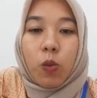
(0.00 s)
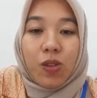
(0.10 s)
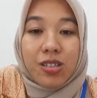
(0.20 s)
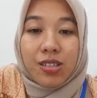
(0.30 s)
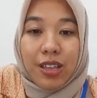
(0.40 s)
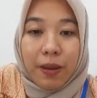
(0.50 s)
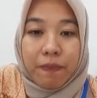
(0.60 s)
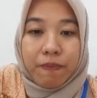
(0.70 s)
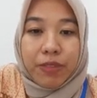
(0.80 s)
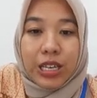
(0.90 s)
wisdom.
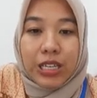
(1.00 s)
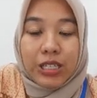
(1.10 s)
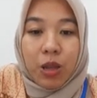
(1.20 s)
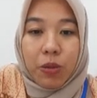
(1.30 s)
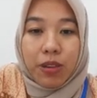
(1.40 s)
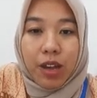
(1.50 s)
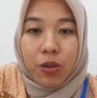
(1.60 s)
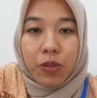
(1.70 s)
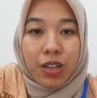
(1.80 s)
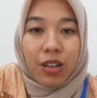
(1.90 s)
So
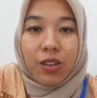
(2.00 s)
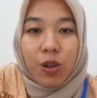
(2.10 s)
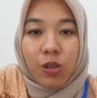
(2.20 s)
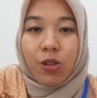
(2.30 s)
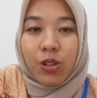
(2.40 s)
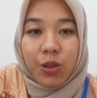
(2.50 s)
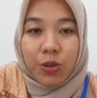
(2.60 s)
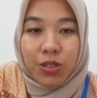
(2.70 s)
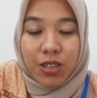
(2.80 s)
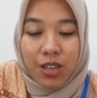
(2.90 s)
that we can
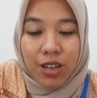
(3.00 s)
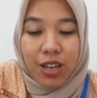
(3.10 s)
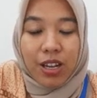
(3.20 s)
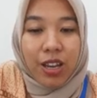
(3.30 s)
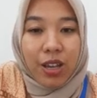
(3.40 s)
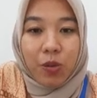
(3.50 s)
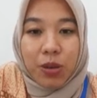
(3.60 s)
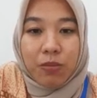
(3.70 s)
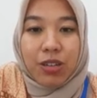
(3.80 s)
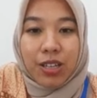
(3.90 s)
conclude in
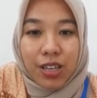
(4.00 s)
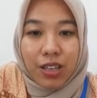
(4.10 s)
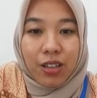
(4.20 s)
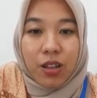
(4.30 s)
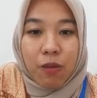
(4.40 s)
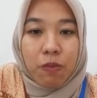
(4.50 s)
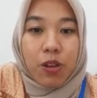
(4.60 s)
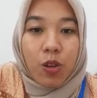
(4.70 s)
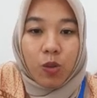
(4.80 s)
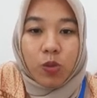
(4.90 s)
language meaning,
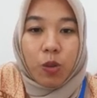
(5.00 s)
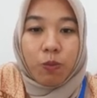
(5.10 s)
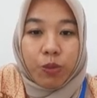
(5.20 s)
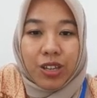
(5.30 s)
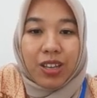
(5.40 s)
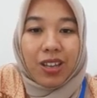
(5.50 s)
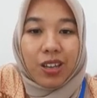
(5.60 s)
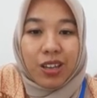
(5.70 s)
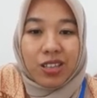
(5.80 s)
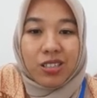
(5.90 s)
philosophy
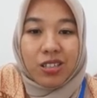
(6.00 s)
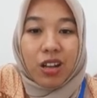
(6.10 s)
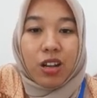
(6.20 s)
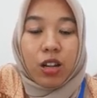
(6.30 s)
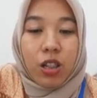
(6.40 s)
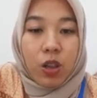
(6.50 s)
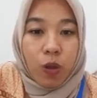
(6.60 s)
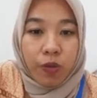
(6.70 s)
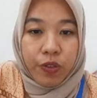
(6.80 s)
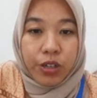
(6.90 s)
is a
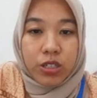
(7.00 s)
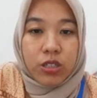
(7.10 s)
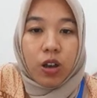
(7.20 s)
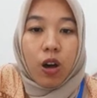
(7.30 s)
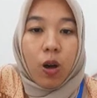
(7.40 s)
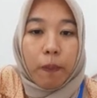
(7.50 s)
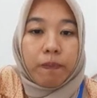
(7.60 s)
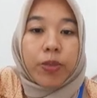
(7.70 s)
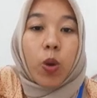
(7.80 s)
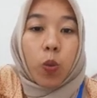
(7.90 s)
lovers
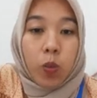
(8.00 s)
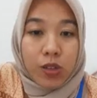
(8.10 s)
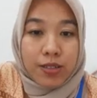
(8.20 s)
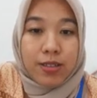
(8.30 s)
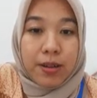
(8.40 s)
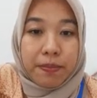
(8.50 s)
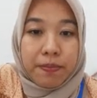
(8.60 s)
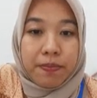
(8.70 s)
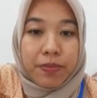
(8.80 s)
of wisdom,